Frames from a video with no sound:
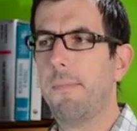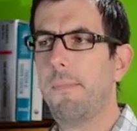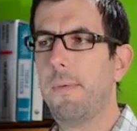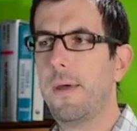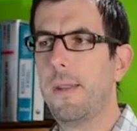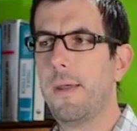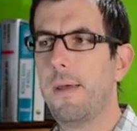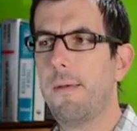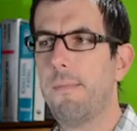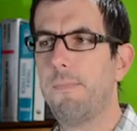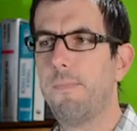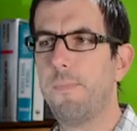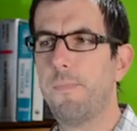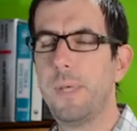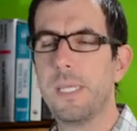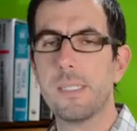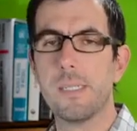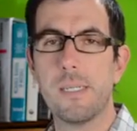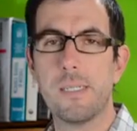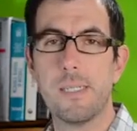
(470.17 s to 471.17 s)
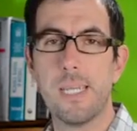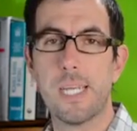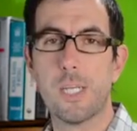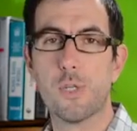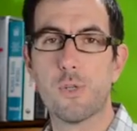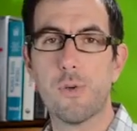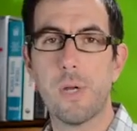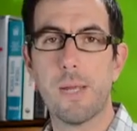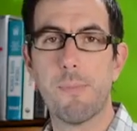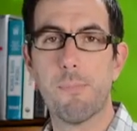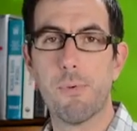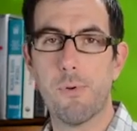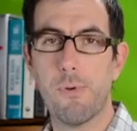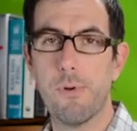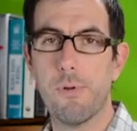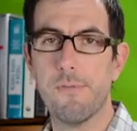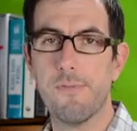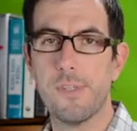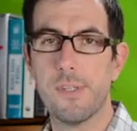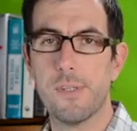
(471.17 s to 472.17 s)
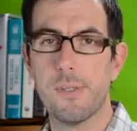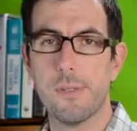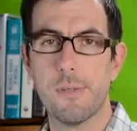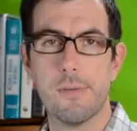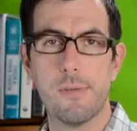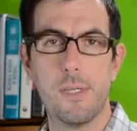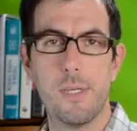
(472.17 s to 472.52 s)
But um, basically, it's like trig proofs.